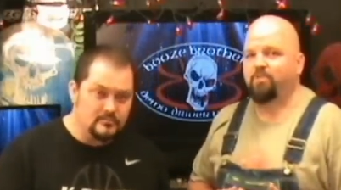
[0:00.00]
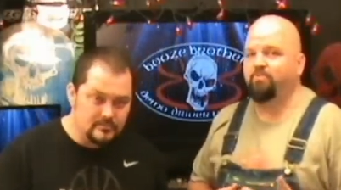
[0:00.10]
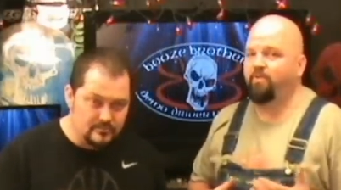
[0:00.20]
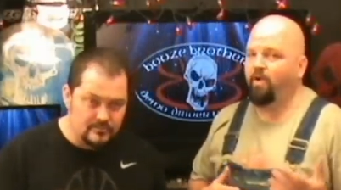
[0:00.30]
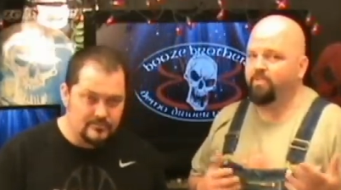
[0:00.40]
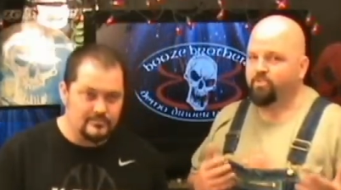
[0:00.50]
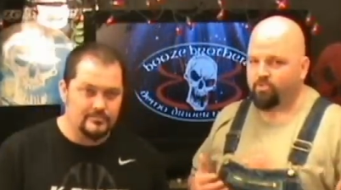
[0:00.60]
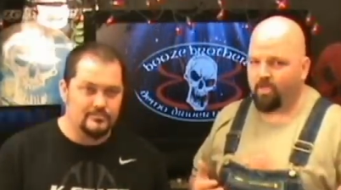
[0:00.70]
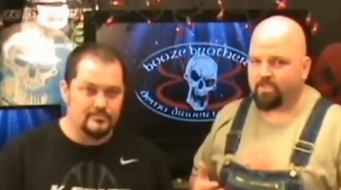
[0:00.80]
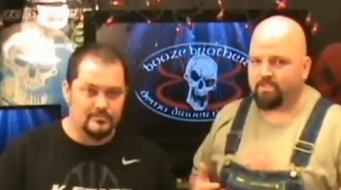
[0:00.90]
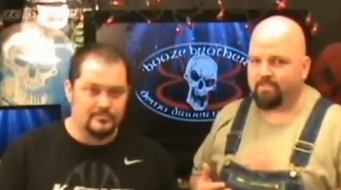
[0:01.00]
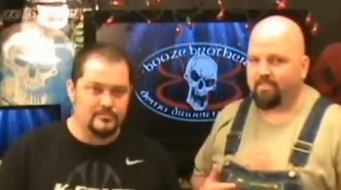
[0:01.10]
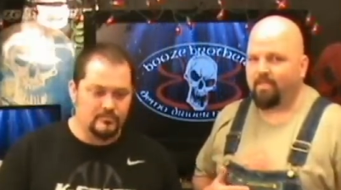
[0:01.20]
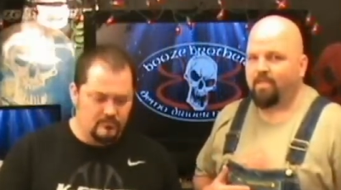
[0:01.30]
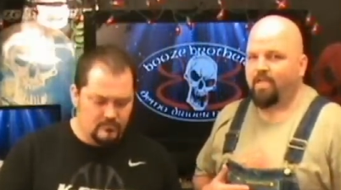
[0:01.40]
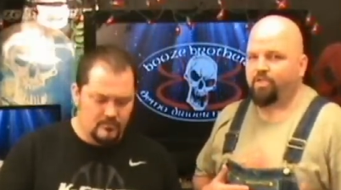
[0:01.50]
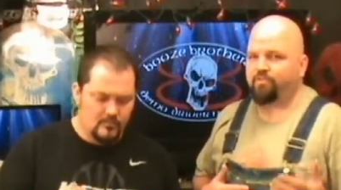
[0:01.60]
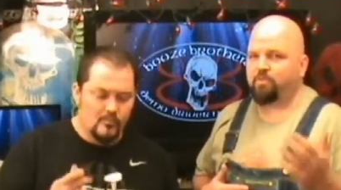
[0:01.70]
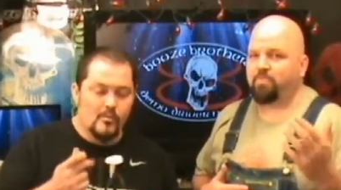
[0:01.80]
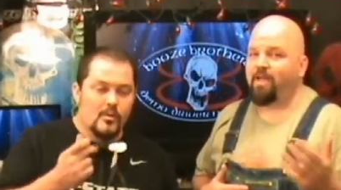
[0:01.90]
Speaker 1: you follow instructions, and
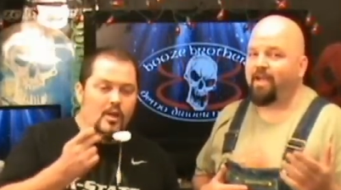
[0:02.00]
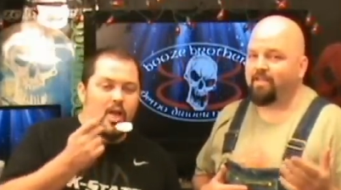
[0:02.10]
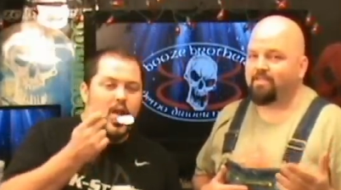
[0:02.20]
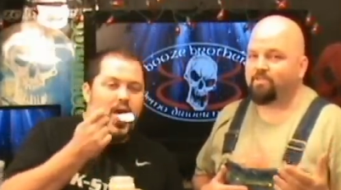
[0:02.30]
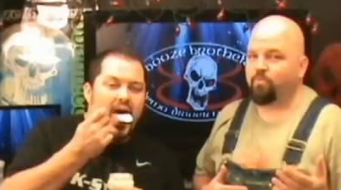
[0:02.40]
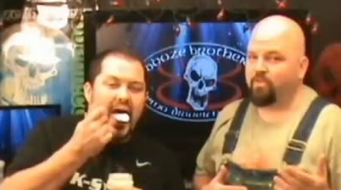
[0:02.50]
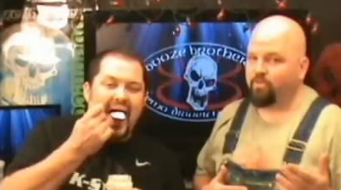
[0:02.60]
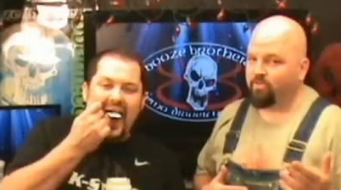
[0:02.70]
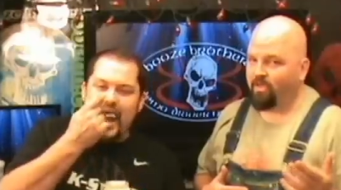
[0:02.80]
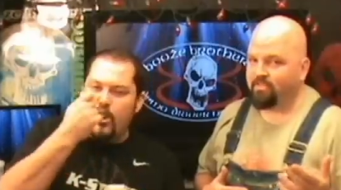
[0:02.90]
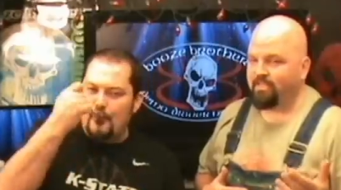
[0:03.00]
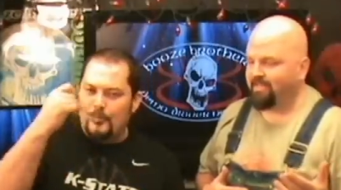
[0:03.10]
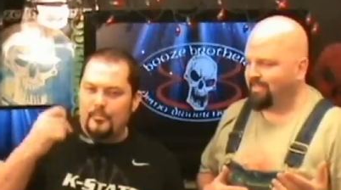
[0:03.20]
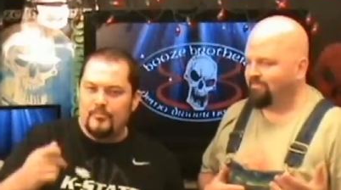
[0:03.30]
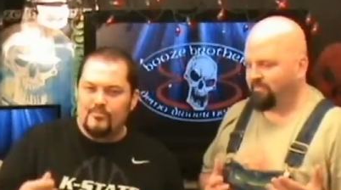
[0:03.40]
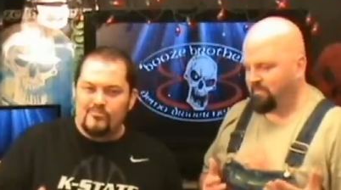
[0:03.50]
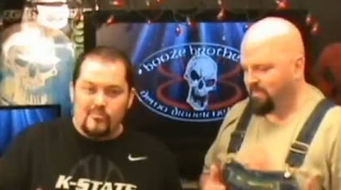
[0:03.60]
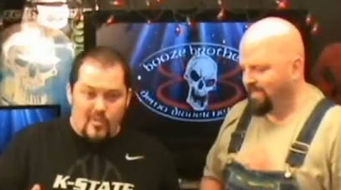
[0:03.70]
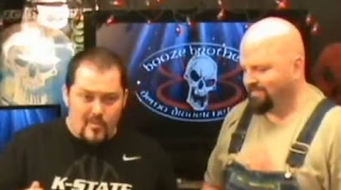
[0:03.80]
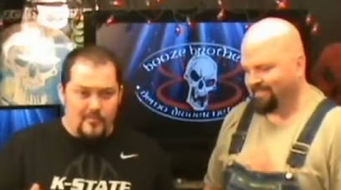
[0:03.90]
you've supplied us with your contact
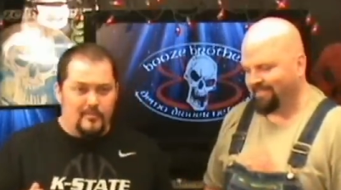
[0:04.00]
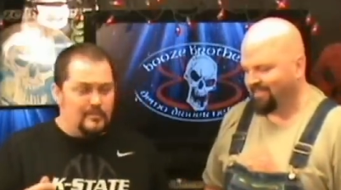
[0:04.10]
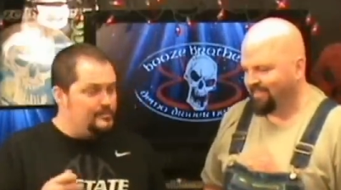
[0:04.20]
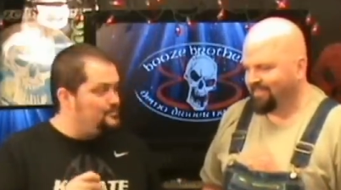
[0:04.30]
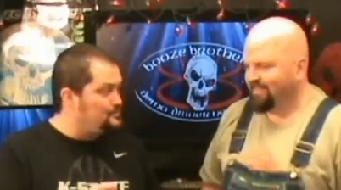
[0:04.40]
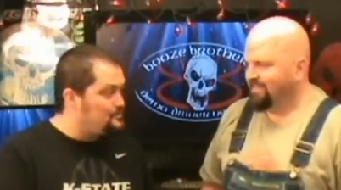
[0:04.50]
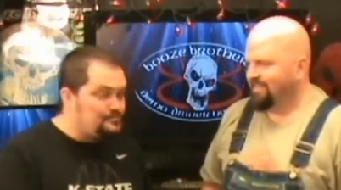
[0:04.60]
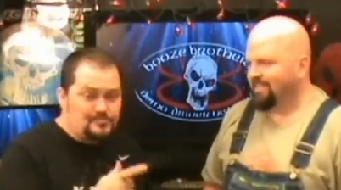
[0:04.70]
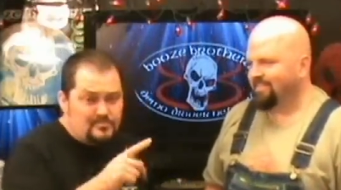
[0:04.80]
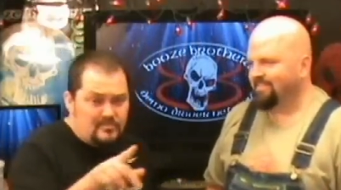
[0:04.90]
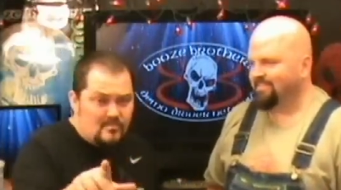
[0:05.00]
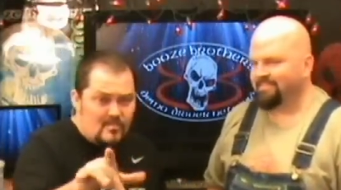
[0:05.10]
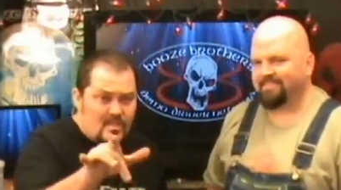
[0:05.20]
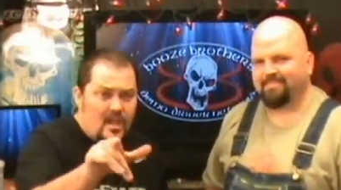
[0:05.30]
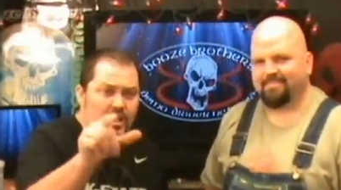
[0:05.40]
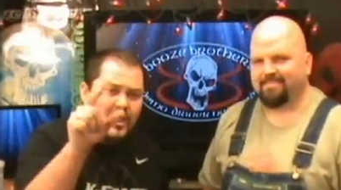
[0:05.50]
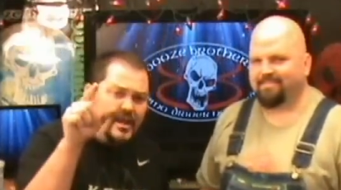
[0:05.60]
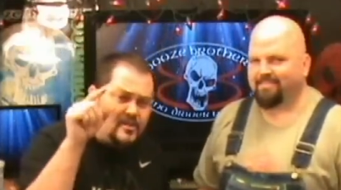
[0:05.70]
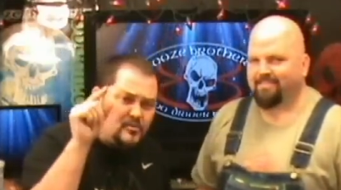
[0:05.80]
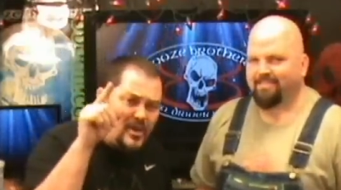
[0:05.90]
information. And
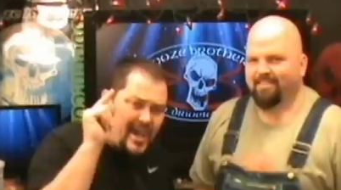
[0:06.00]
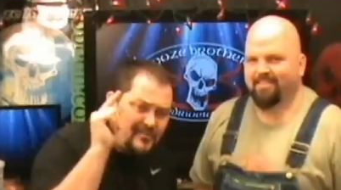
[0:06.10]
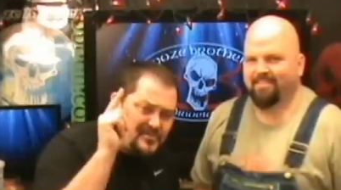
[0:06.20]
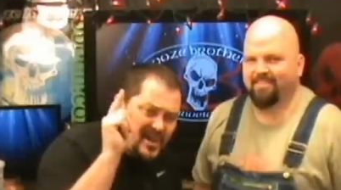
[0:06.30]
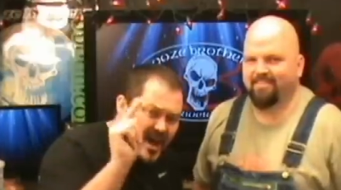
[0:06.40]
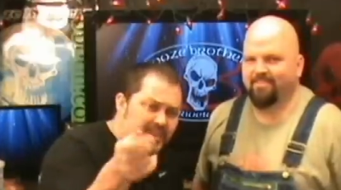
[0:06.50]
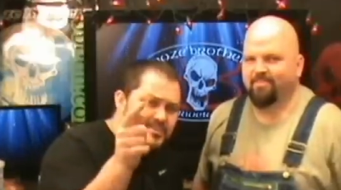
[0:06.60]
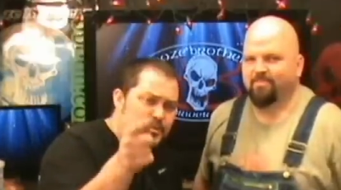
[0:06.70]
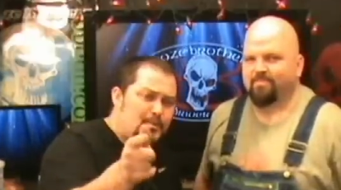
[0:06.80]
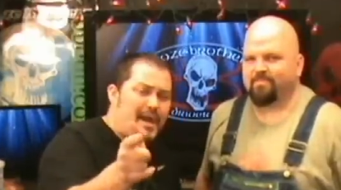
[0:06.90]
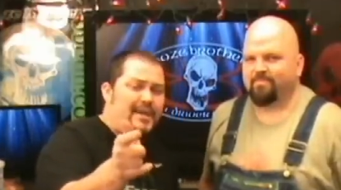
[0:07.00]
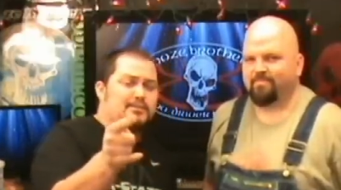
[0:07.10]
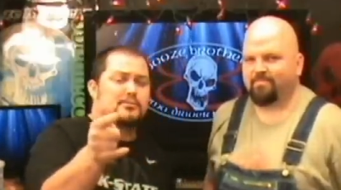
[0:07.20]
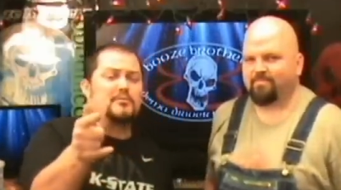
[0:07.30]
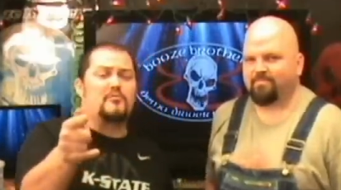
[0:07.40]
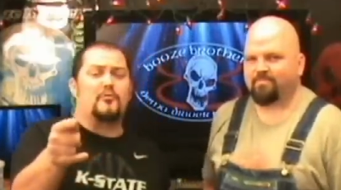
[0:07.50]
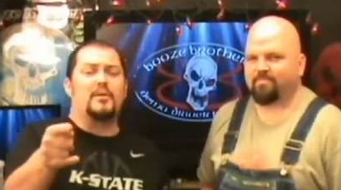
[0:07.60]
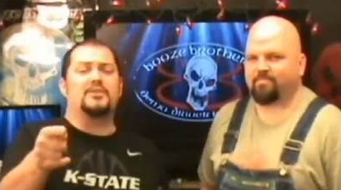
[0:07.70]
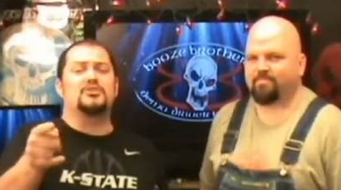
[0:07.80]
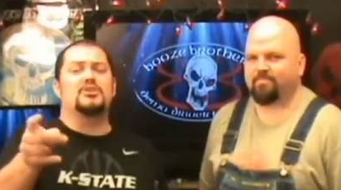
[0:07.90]
Speaker 2: if you have not supplied us with the
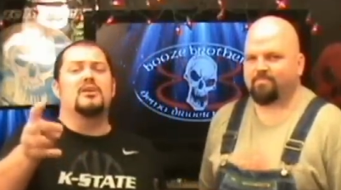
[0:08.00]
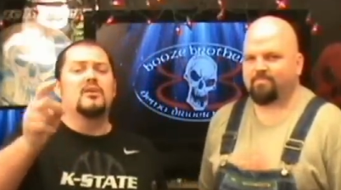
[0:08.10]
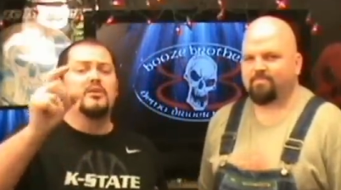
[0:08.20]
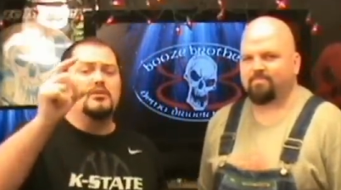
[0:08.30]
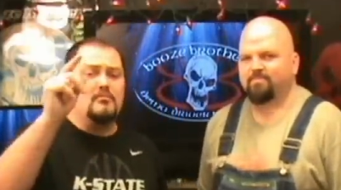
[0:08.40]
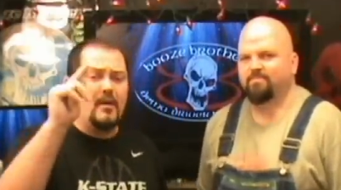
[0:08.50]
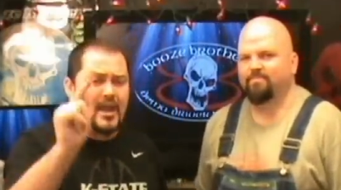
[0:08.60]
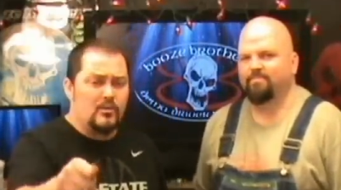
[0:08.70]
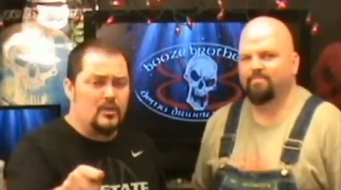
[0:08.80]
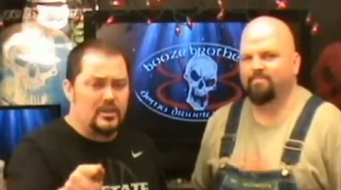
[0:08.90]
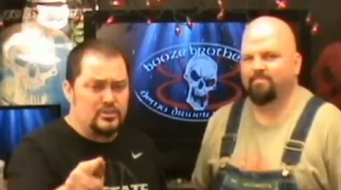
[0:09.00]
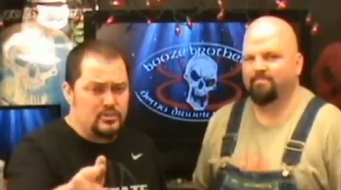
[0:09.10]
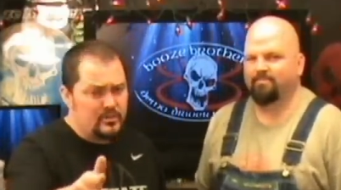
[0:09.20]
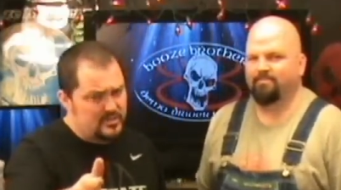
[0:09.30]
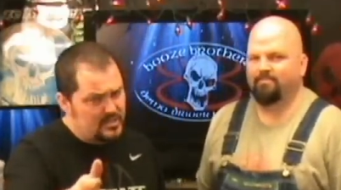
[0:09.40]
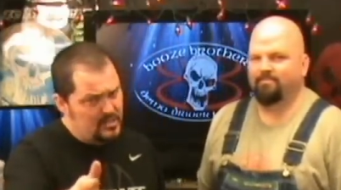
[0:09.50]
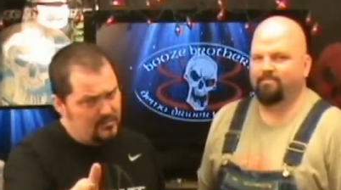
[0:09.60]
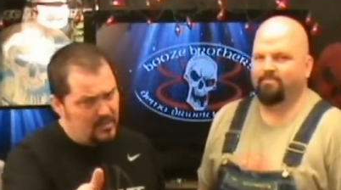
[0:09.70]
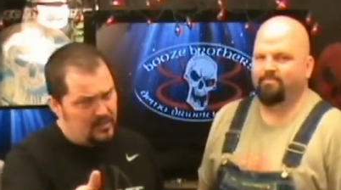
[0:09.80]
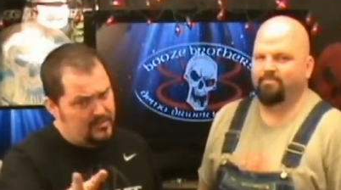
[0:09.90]
information, you might want to shoot us an
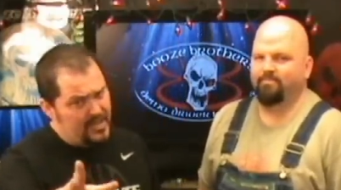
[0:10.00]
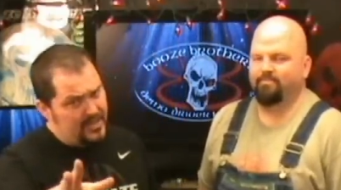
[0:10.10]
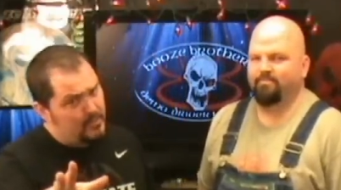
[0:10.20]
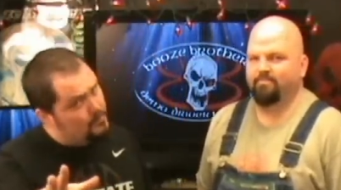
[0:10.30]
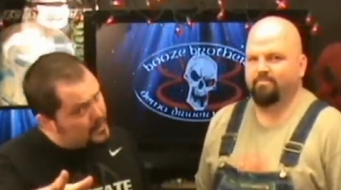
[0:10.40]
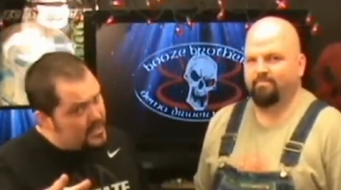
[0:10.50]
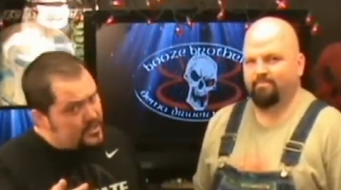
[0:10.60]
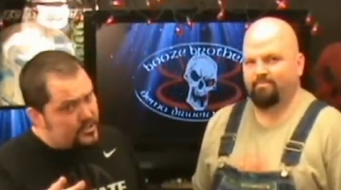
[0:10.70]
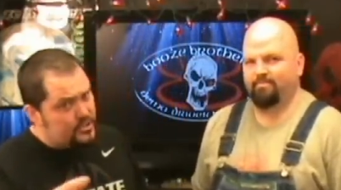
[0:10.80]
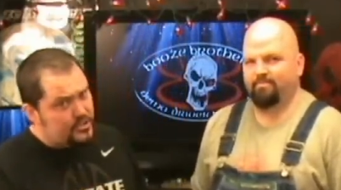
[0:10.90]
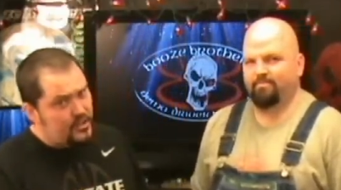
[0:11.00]
email, okay? Capiche?